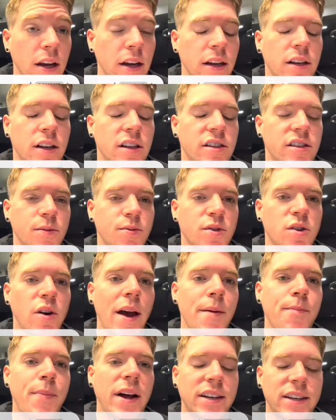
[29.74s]
the
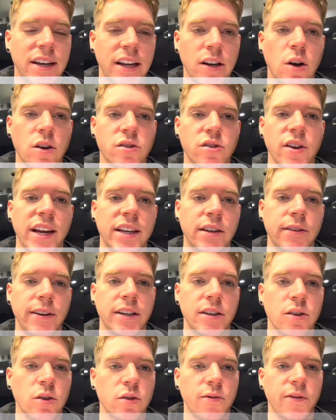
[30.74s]
subscribe button, and also activate
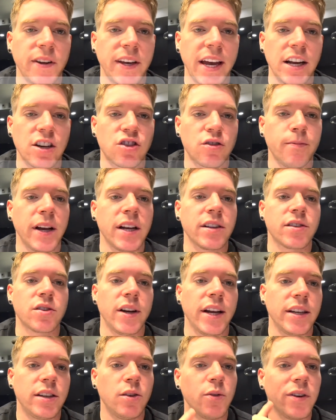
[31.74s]
the notification bell so
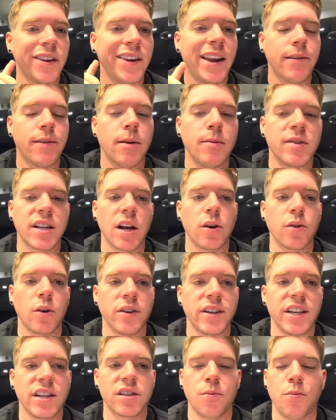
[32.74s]
that you will never miss out
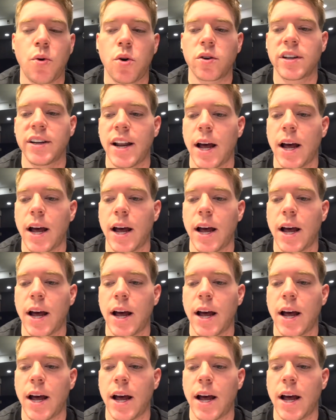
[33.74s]
on these important